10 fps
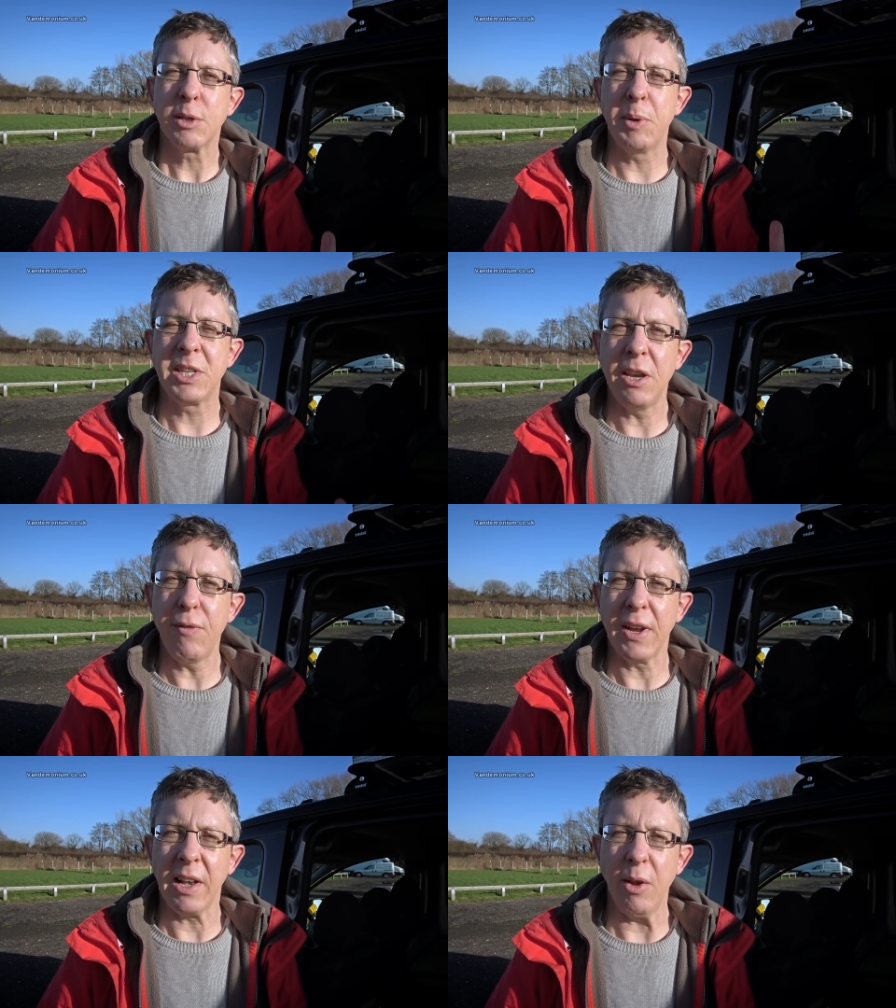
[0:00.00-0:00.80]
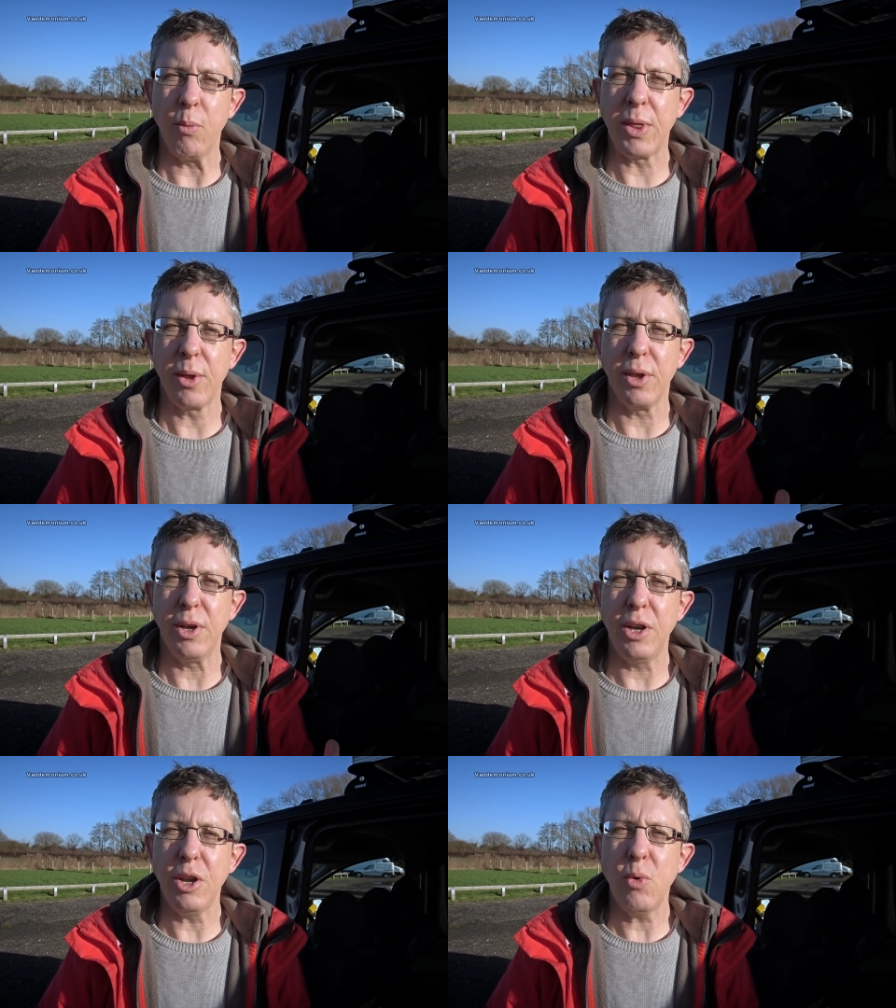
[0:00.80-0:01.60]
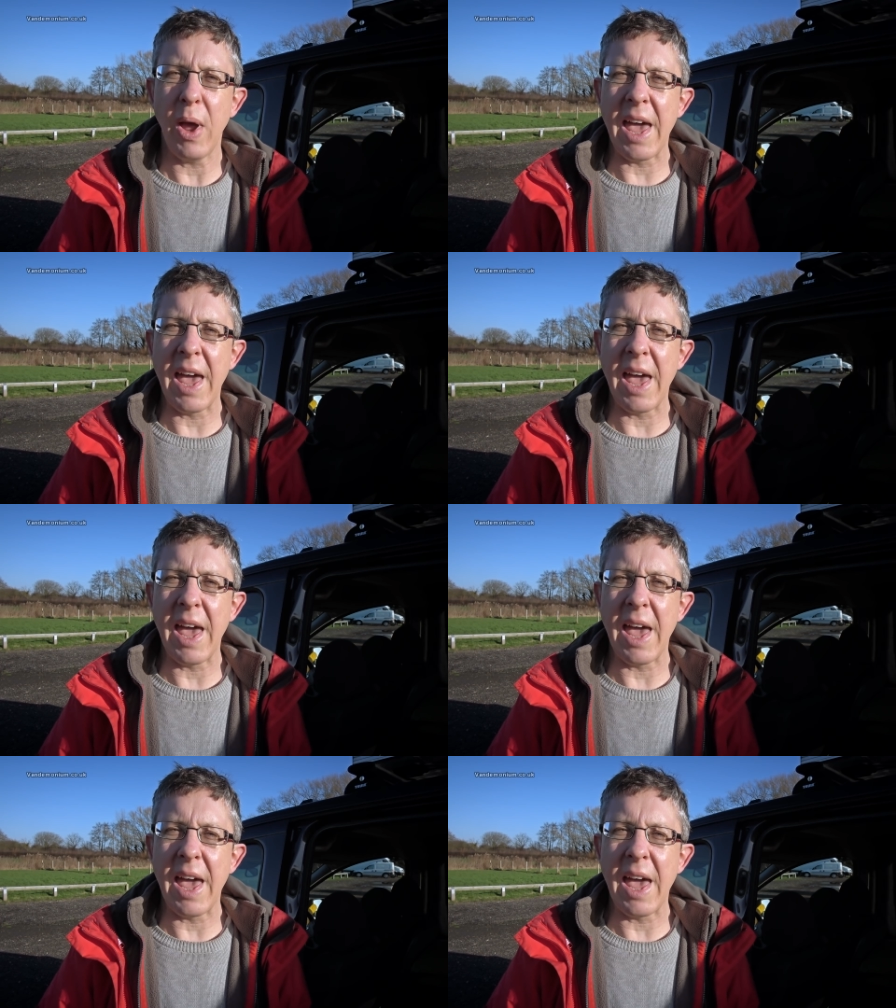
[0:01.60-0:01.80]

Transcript: specifically whether the new